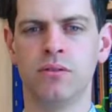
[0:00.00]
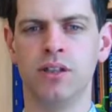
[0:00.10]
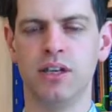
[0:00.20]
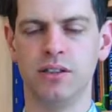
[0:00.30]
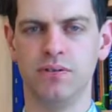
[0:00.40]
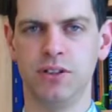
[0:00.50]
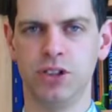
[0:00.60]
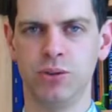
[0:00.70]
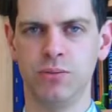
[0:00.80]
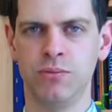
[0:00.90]
the
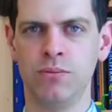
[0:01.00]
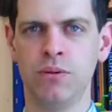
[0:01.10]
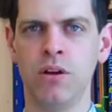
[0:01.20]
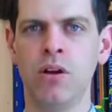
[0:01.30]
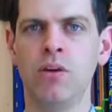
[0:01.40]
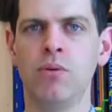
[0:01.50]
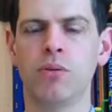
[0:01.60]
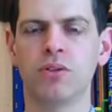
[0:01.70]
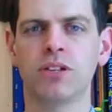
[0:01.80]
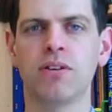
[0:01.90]
individual, we
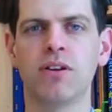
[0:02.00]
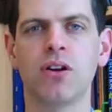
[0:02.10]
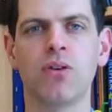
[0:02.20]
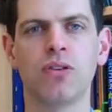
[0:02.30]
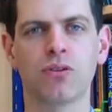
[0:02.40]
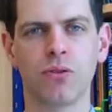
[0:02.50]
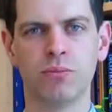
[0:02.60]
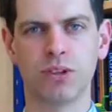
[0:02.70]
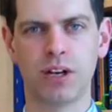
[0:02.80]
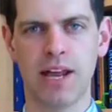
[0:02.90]
want to give it on the group
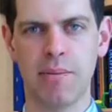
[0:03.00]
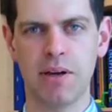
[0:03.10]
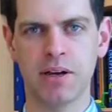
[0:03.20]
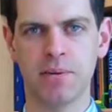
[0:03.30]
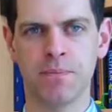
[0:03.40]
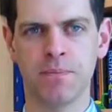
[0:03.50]
dynamic,